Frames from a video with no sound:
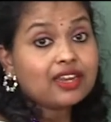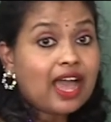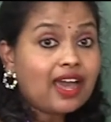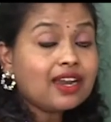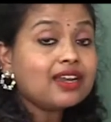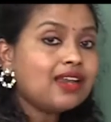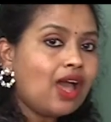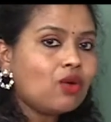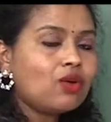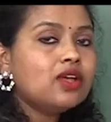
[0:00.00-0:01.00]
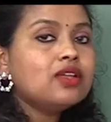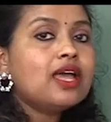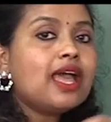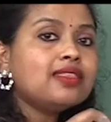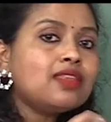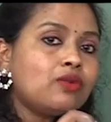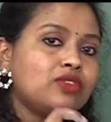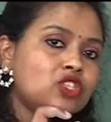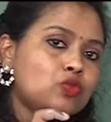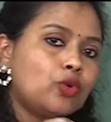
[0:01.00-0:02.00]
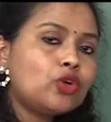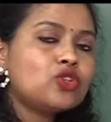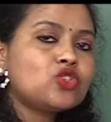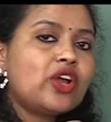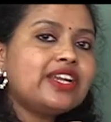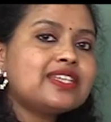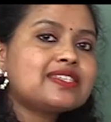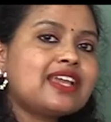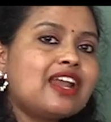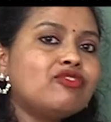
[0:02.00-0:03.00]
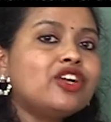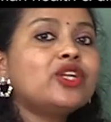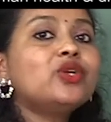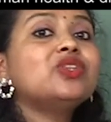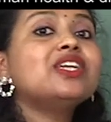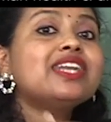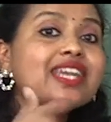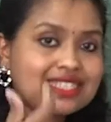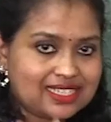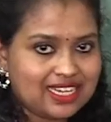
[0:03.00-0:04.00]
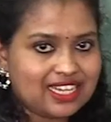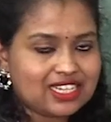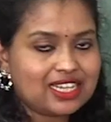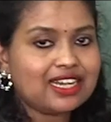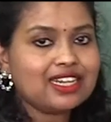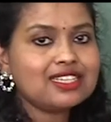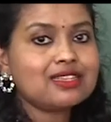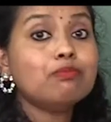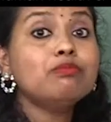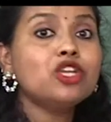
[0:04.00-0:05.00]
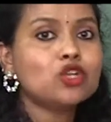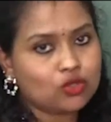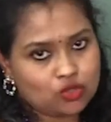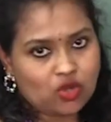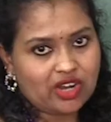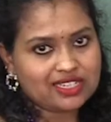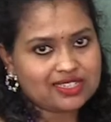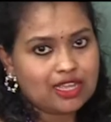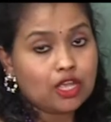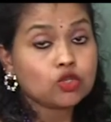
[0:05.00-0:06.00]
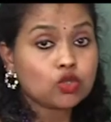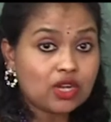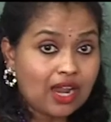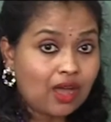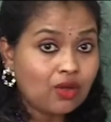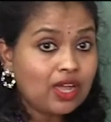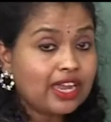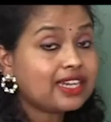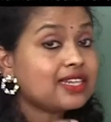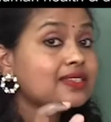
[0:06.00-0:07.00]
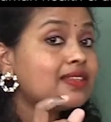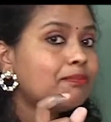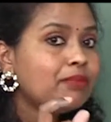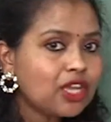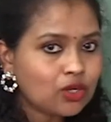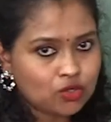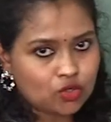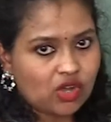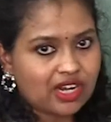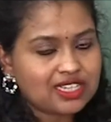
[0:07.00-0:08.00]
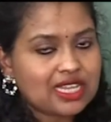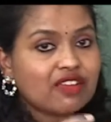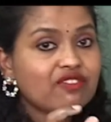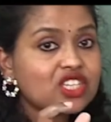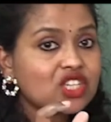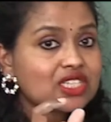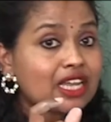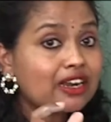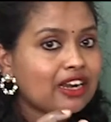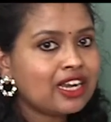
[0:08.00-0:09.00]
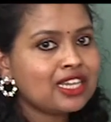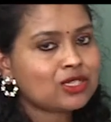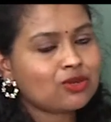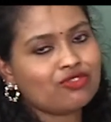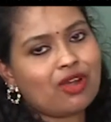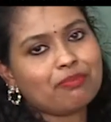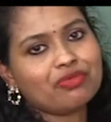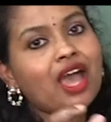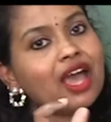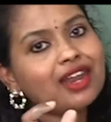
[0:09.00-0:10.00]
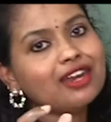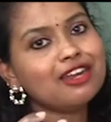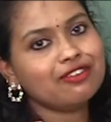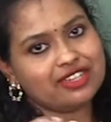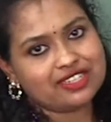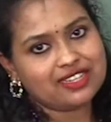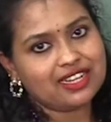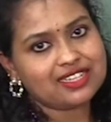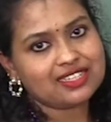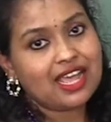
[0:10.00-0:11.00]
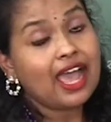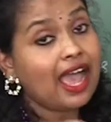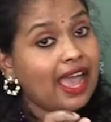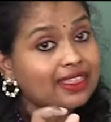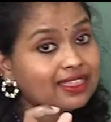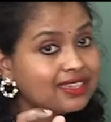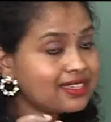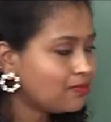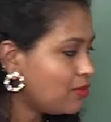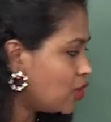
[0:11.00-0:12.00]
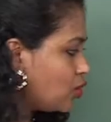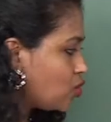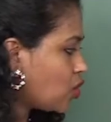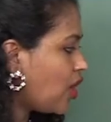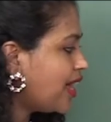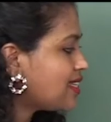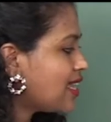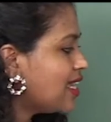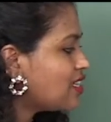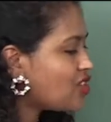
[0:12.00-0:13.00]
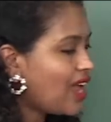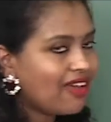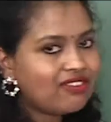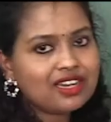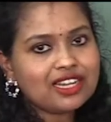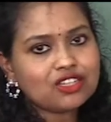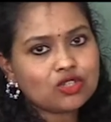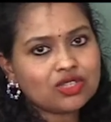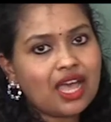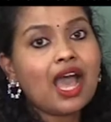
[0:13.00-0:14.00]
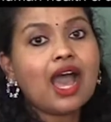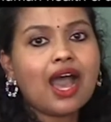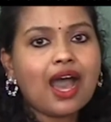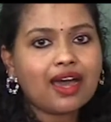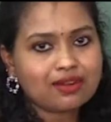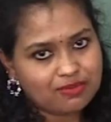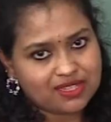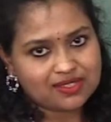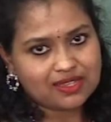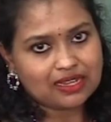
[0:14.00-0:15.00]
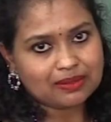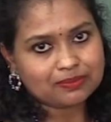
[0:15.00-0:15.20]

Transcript: are now this sporozoid is converted to the next stage, that is merozoids. So now it is the merozoids which is released from the liver cells, and this merozoids travel into the RBC.